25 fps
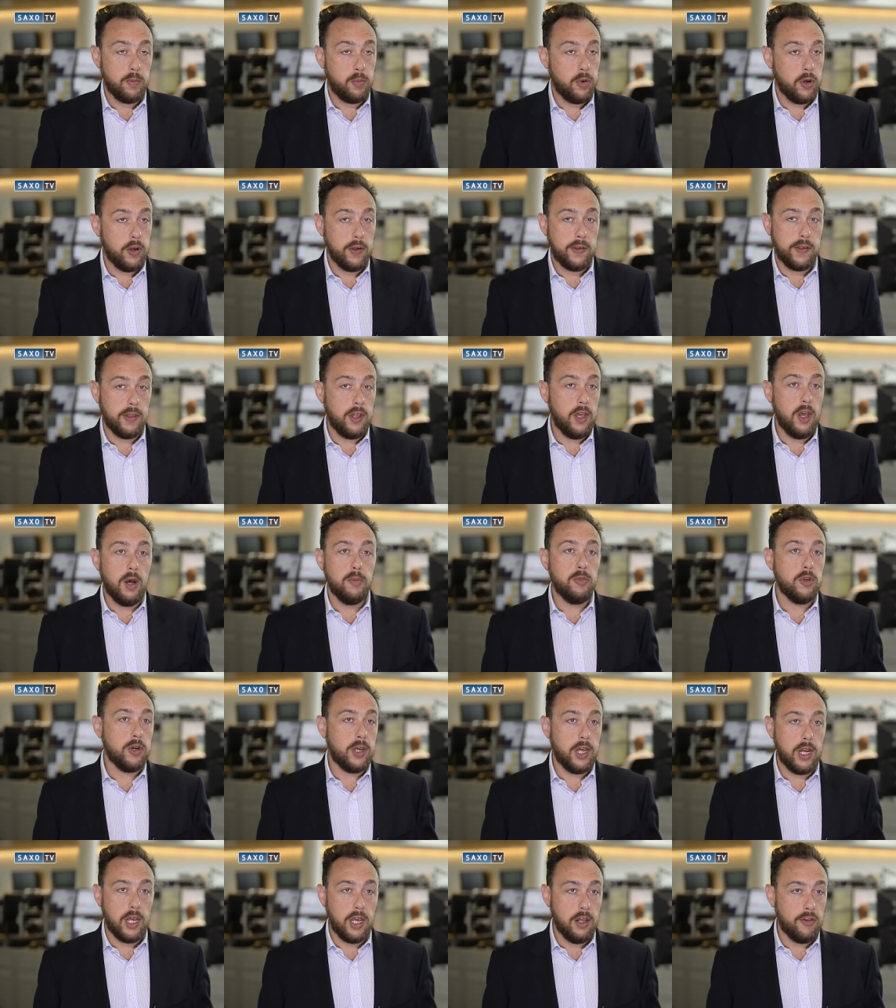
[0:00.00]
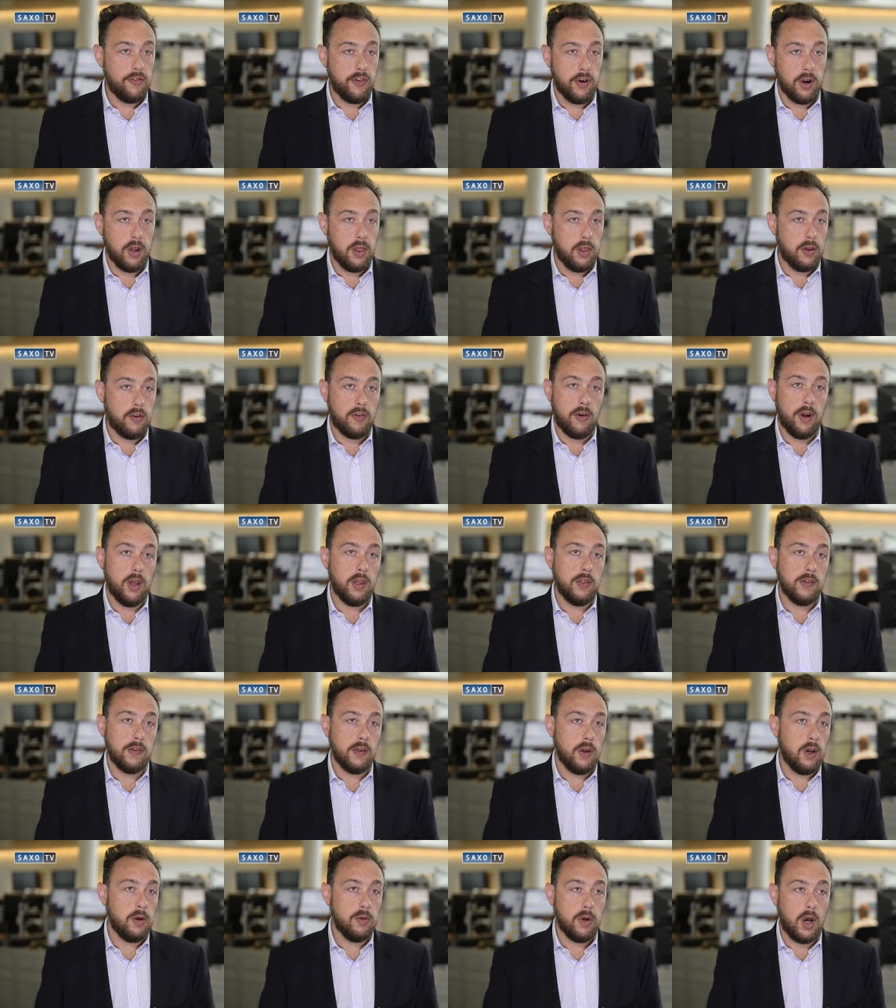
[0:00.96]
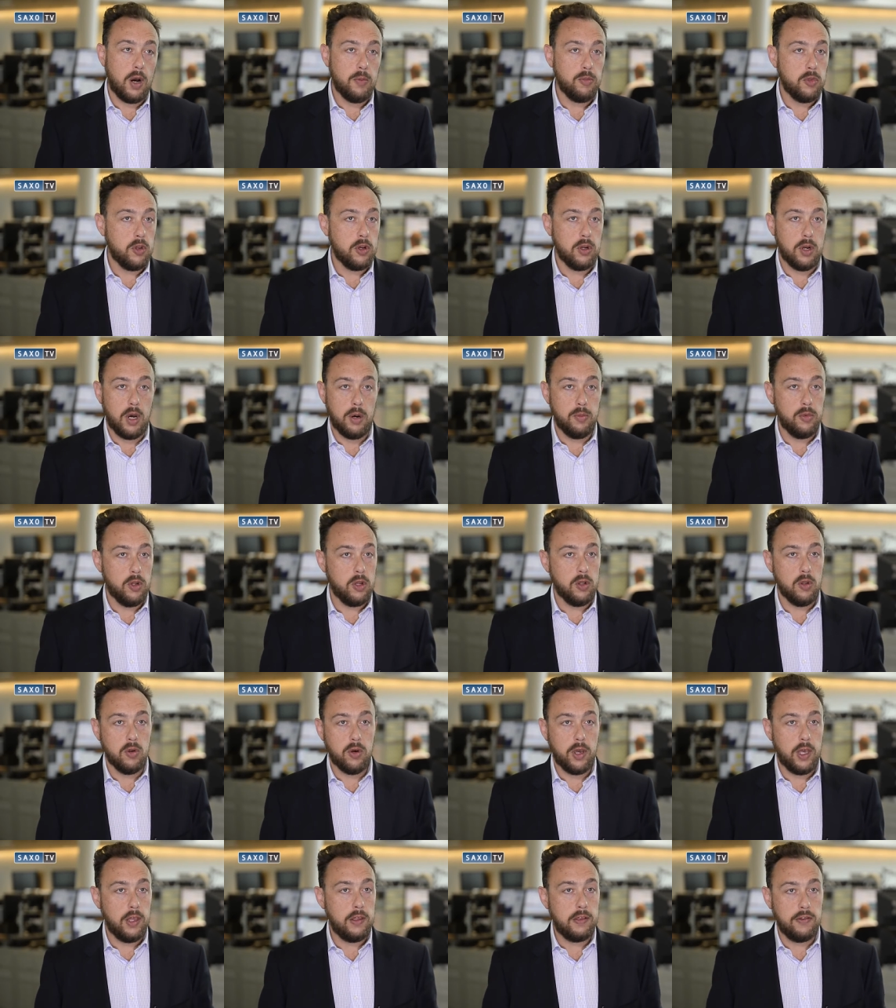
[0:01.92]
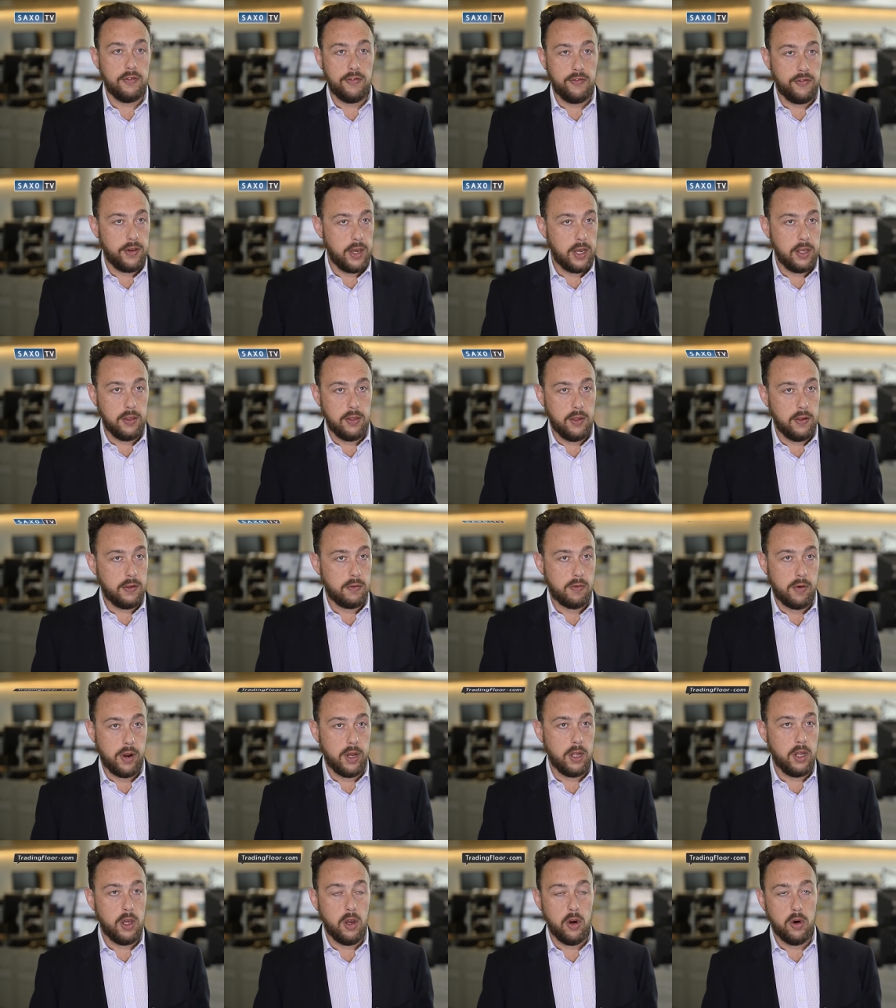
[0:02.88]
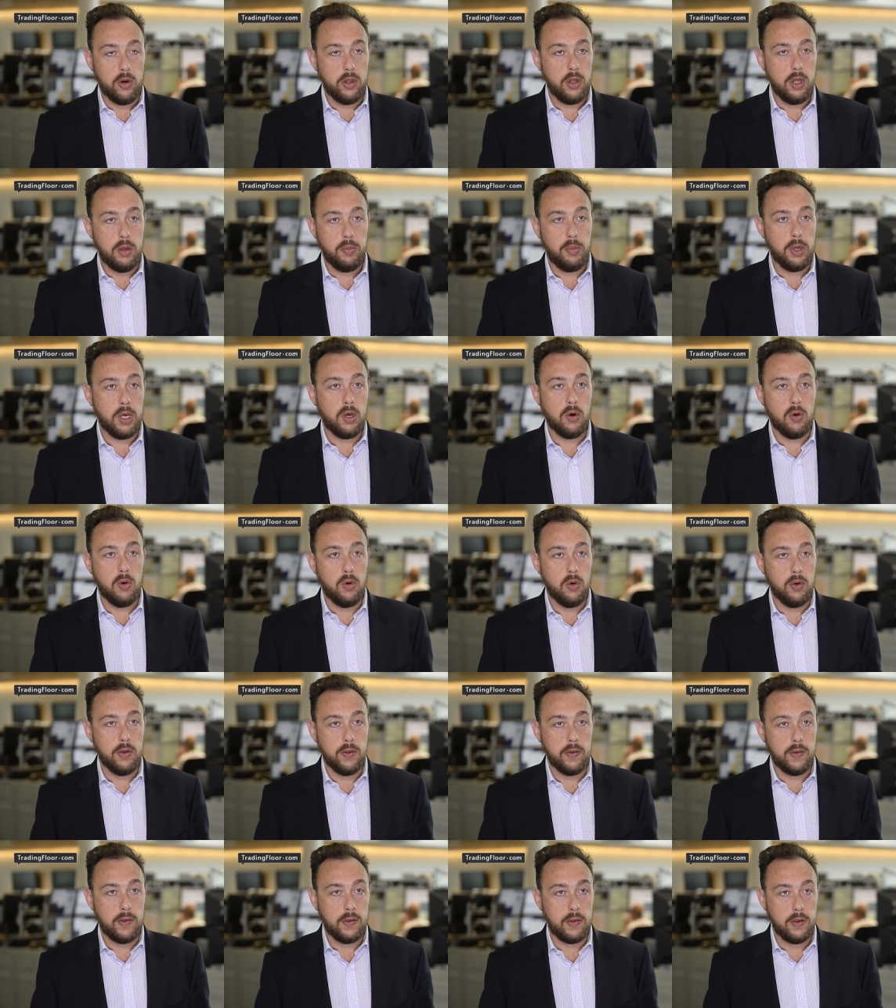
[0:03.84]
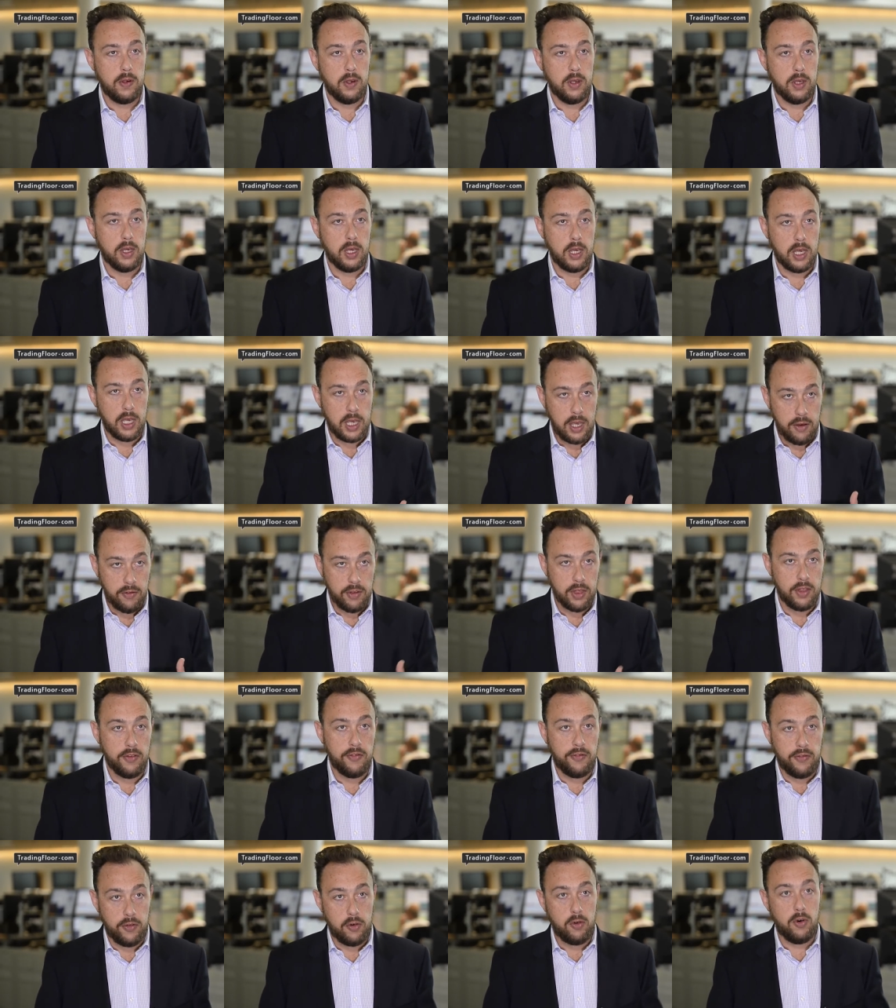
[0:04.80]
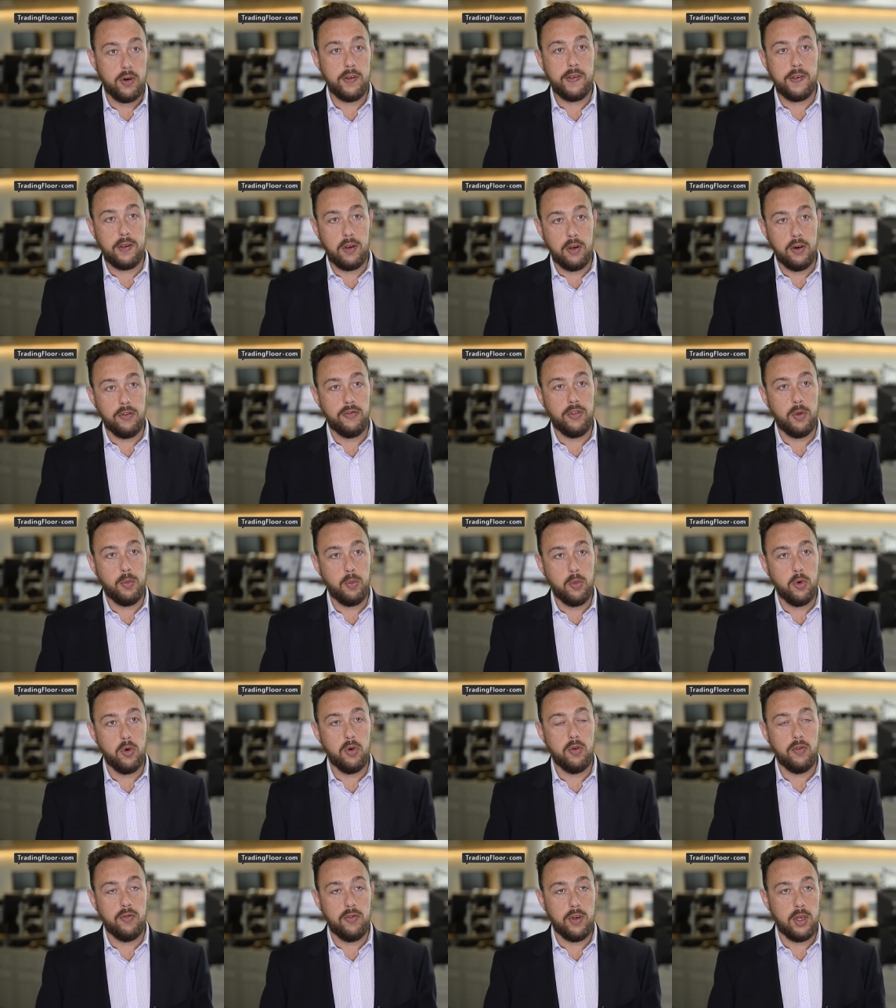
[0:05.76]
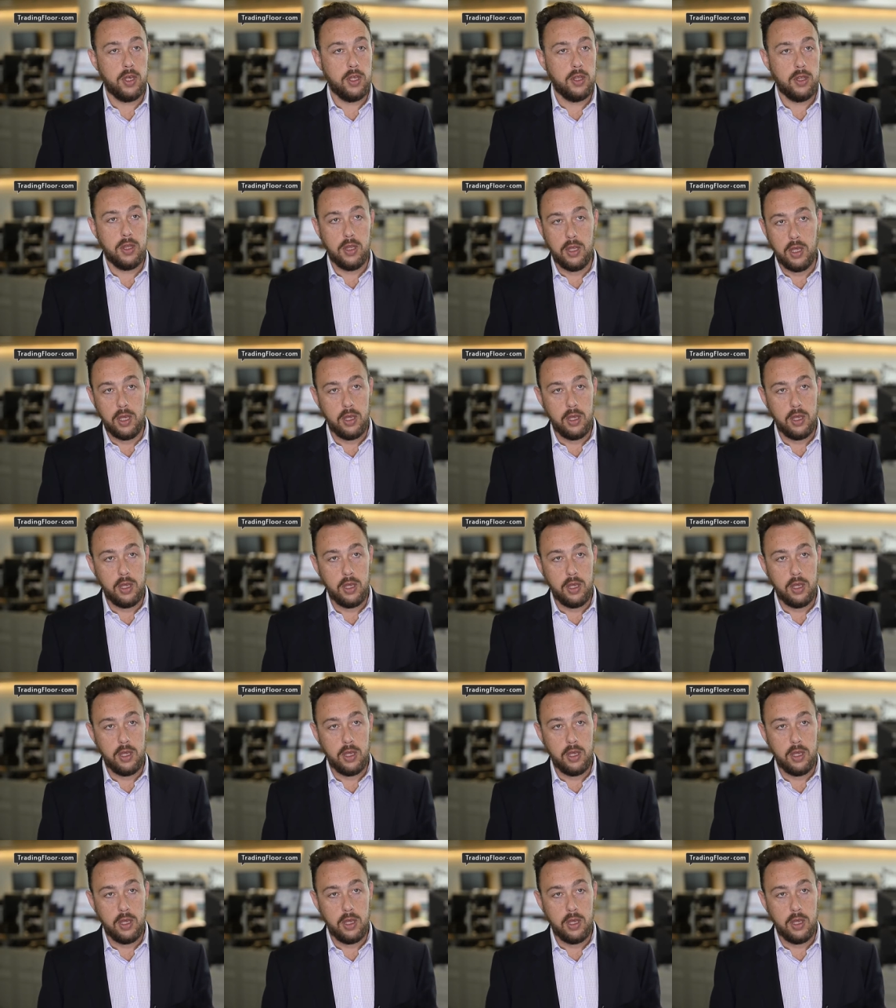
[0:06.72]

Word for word: Personally, I'm not getting in front of the train, so I'm not, I'm not looking to fade this rally only because given the ferocity of the move, it,